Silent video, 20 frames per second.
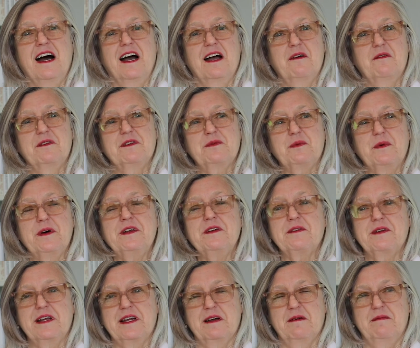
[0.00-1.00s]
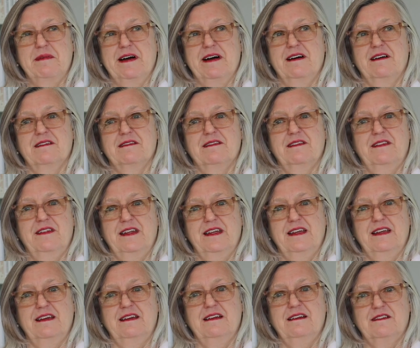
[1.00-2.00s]
I was wondering about
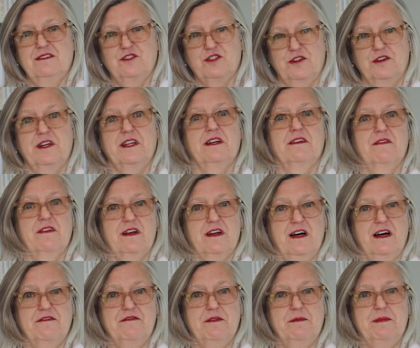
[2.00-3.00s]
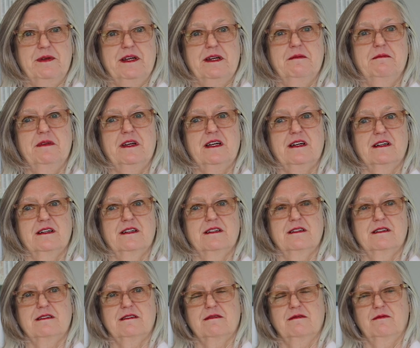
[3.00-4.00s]
the journey of the coffee bean
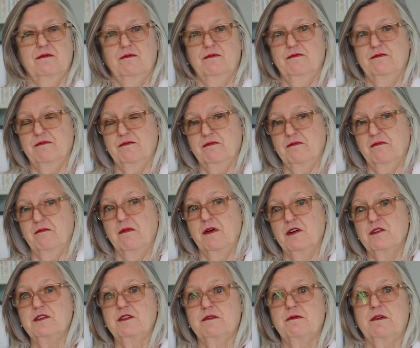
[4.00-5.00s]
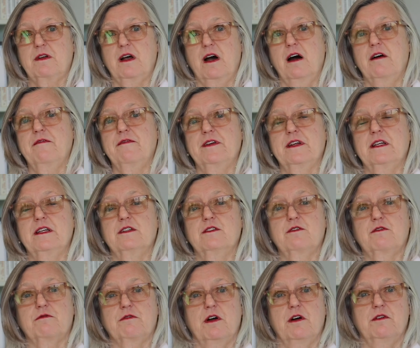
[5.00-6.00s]
because most coffee is
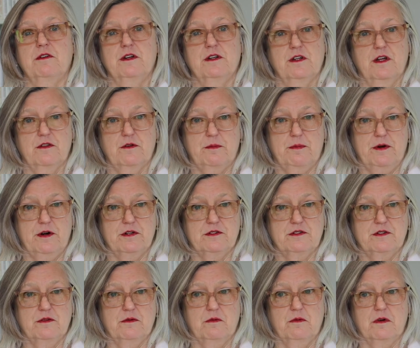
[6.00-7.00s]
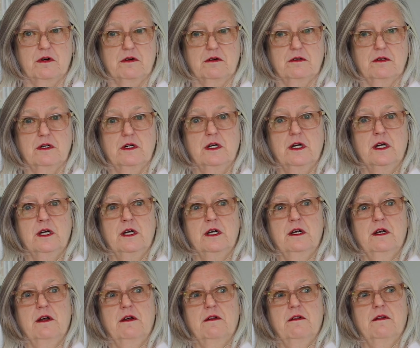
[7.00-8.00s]
grown in other parts of the world.
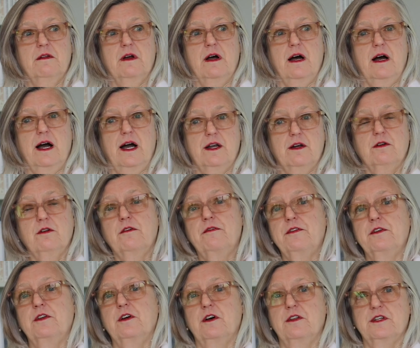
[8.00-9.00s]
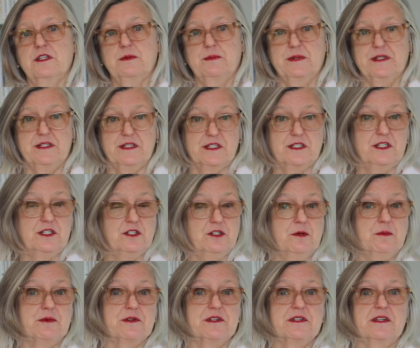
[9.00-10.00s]
I don't know if you know this, but
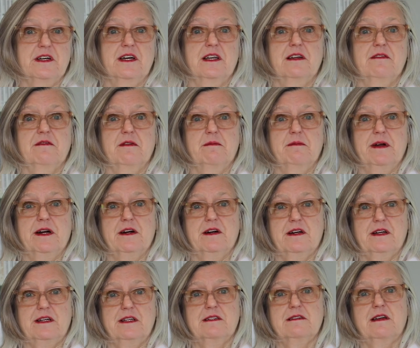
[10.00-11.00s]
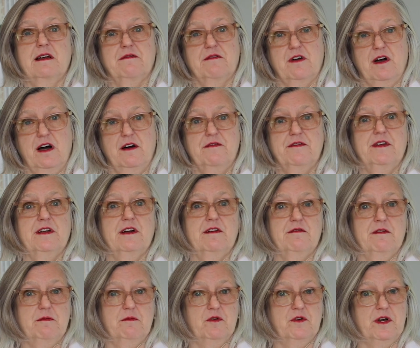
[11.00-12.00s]
62% of Americans have coffee
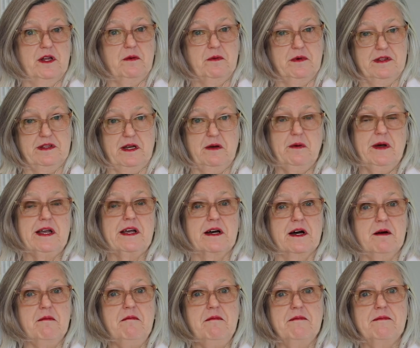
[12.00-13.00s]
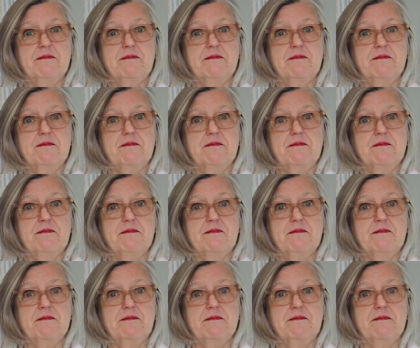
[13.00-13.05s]
every morning when they wake up.